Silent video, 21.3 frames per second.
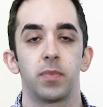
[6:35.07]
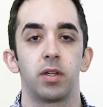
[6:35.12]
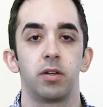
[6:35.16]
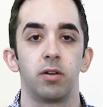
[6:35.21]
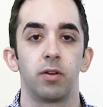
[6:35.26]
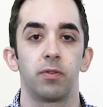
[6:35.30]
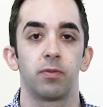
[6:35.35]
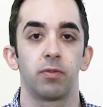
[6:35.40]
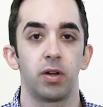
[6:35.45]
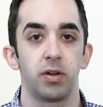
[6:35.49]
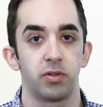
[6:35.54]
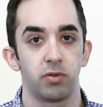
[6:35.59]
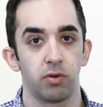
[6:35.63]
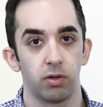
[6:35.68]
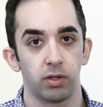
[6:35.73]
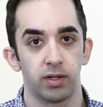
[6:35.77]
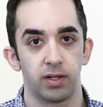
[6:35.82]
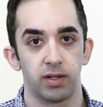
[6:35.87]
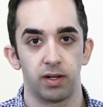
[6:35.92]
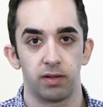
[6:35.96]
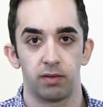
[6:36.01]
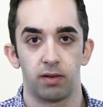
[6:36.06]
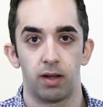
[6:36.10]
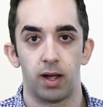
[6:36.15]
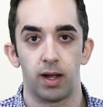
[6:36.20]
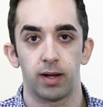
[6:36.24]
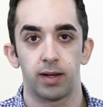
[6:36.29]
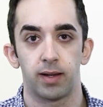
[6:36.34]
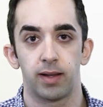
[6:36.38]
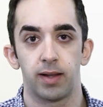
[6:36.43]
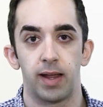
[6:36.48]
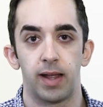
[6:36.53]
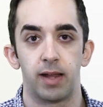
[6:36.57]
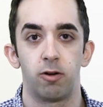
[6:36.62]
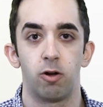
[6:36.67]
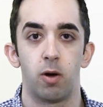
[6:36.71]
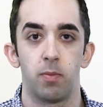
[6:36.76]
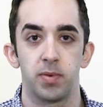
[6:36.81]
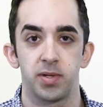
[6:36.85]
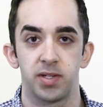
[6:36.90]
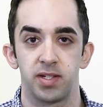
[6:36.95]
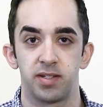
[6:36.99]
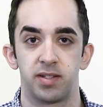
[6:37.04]
your front door can unlock and
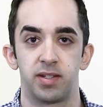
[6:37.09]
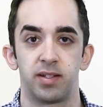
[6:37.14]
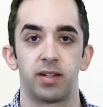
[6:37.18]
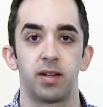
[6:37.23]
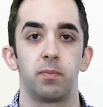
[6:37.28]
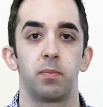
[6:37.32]
Home Assistant